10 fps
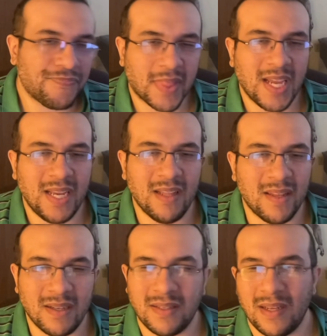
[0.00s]
you
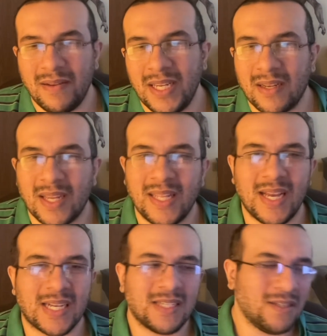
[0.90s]
know, so you can
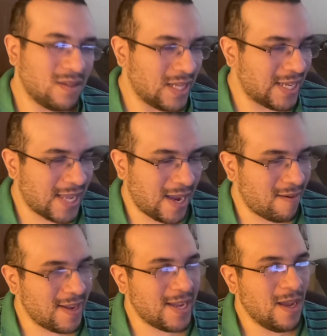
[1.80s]
actually
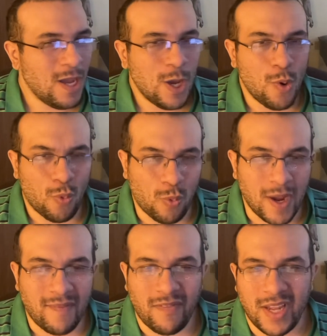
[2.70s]
carry
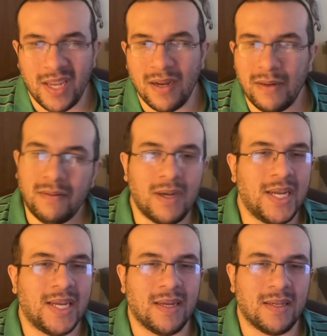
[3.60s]
with you
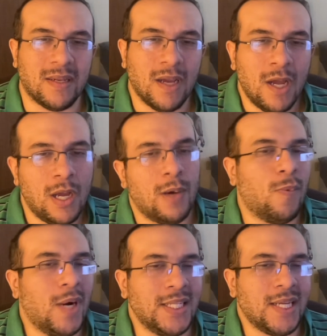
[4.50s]
and
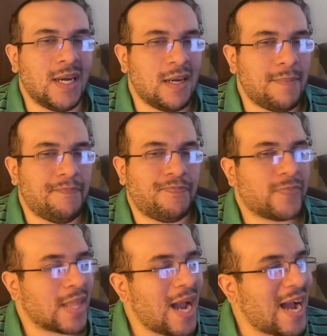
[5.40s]
whatnot.
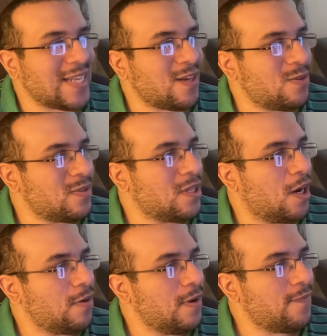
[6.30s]
I don't
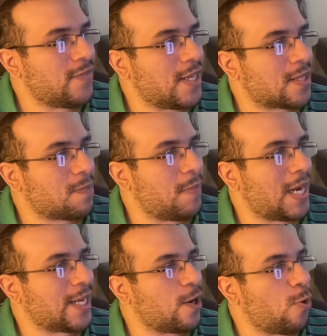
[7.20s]
know if this
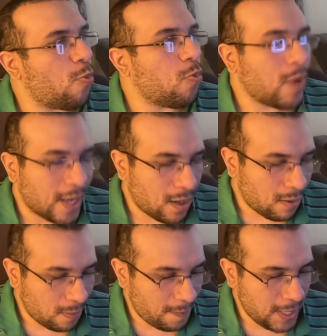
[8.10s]
mic
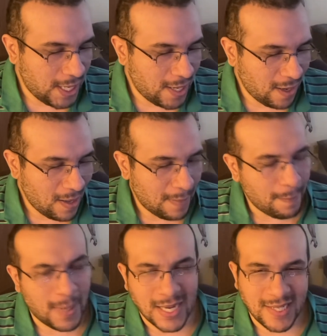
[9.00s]
will be
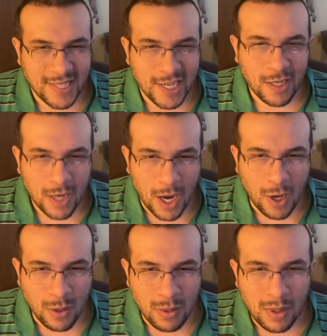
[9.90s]
my to
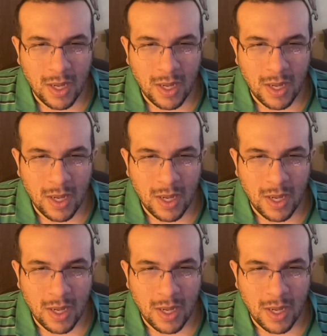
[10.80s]
go,